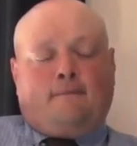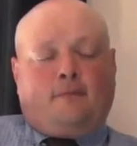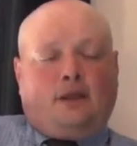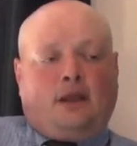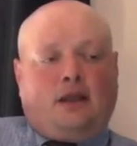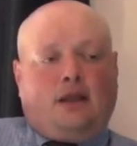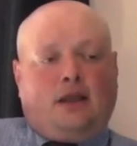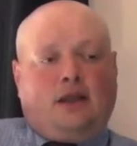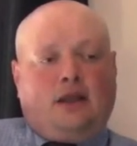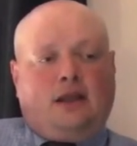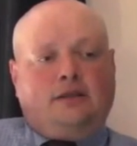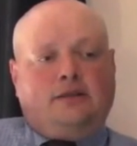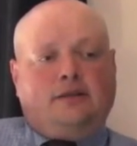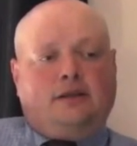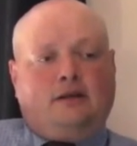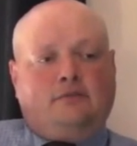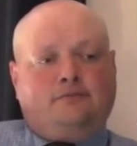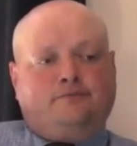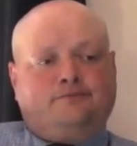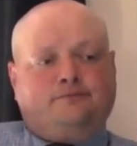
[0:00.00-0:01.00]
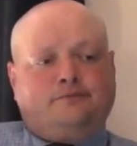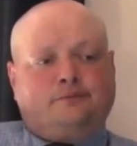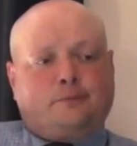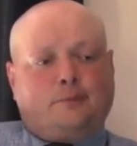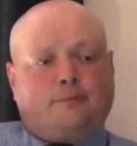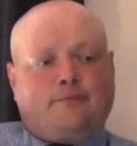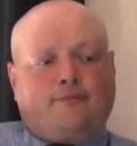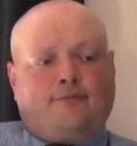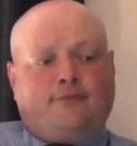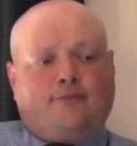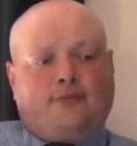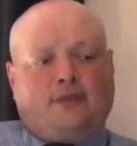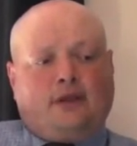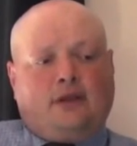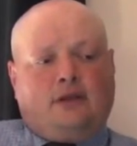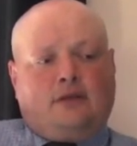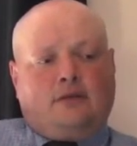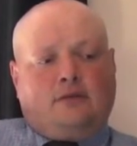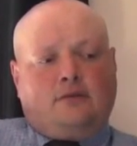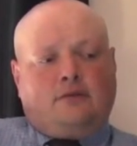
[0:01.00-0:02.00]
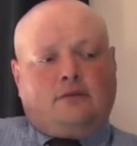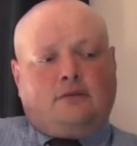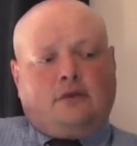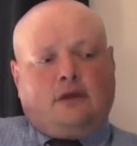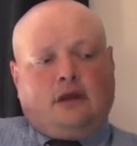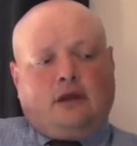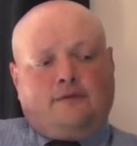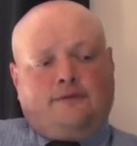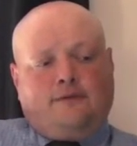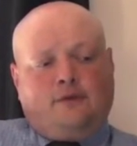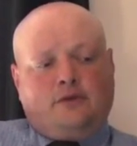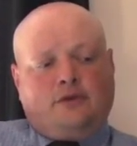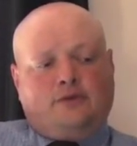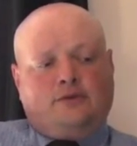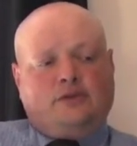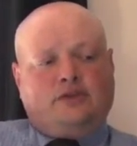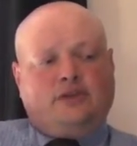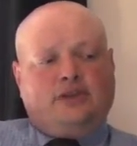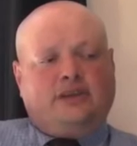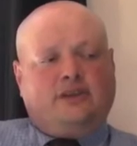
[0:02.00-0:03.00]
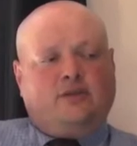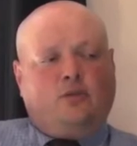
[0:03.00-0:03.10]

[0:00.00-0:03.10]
And unfortunately,